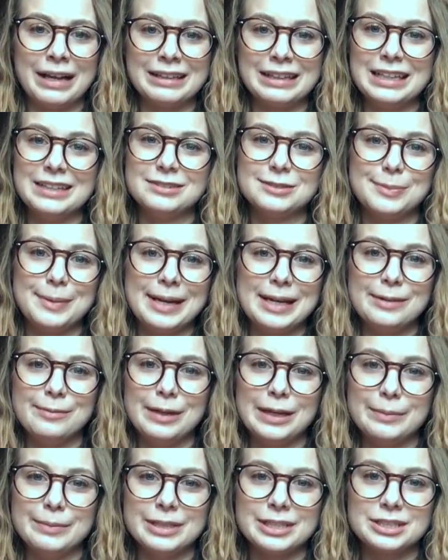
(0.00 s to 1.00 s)
My
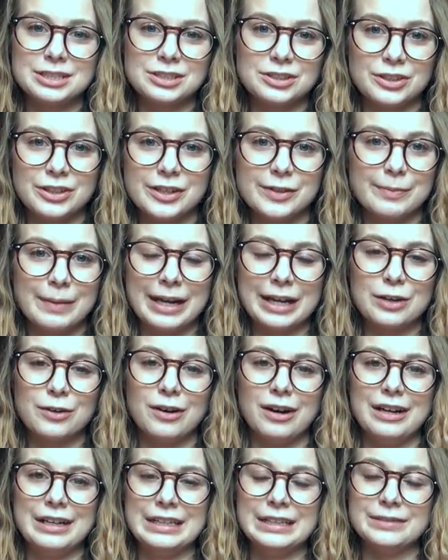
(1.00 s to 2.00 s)
lifespan may be short,
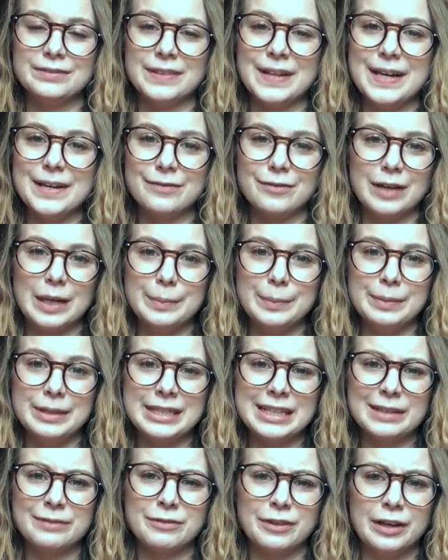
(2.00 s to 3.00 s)
my quality of life
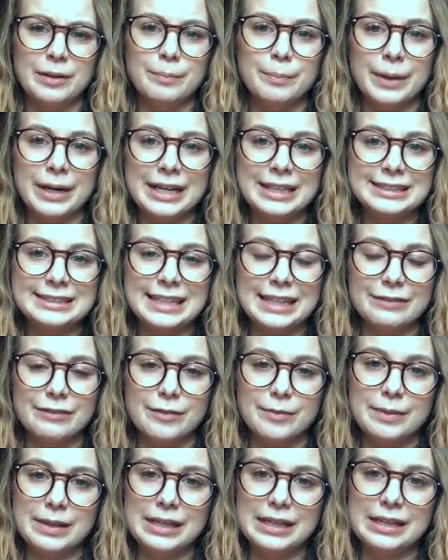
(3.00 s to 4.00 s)
might be different, but it's
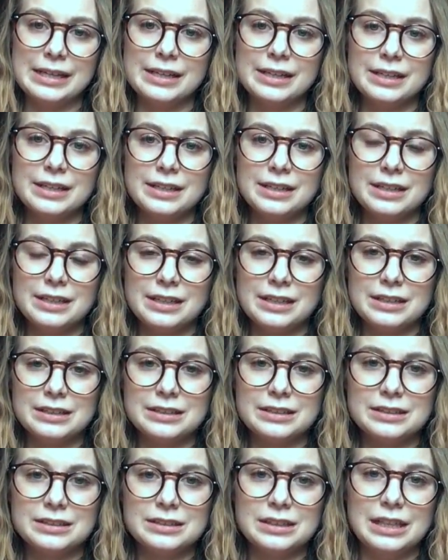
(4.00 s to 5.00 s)
given me
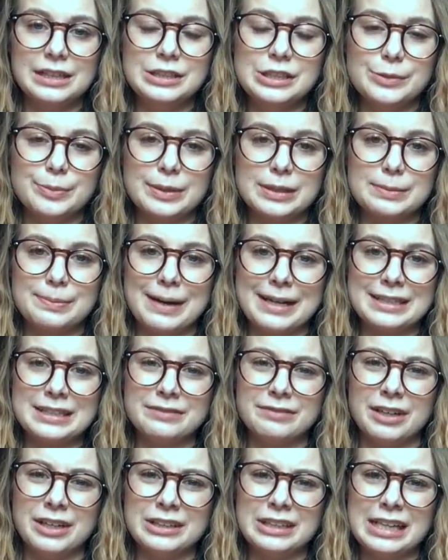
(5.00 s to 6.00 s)
a new
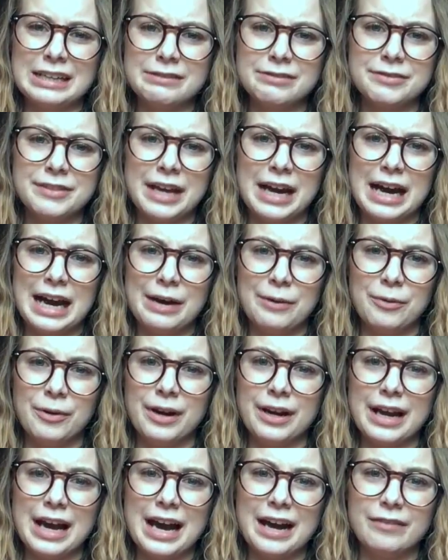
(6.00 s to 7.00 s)
perspective on life that I
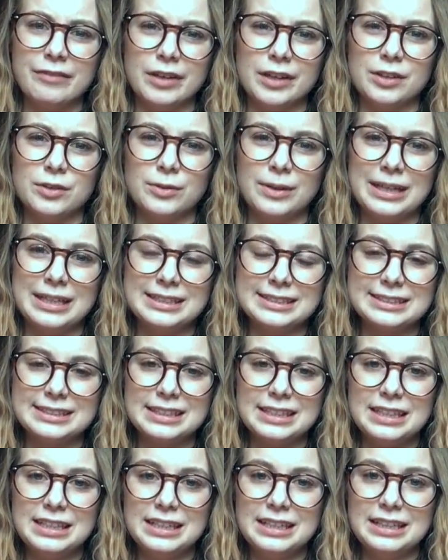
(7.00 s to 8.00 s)
wouldn't have
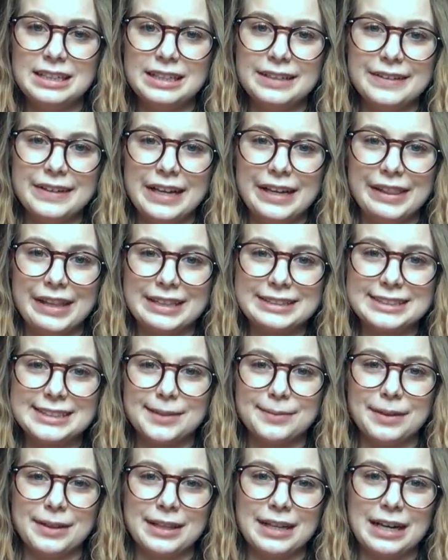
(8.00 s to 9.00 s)
otherwise. And
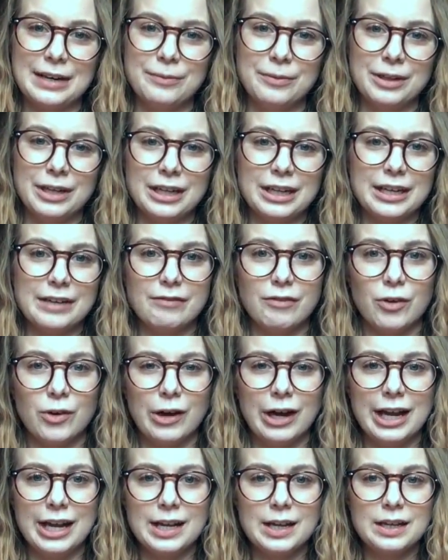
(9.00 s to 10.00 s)
that's something that I wouldn't
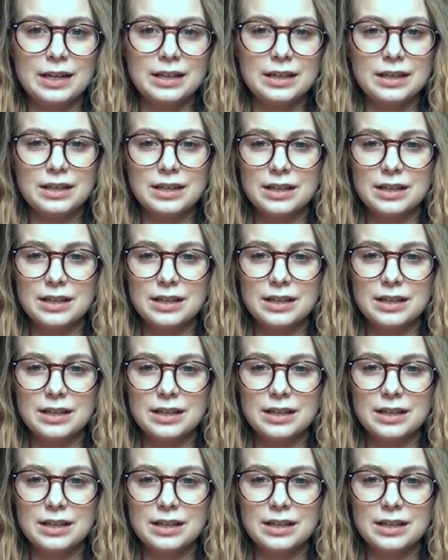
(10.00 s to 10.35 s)
give away.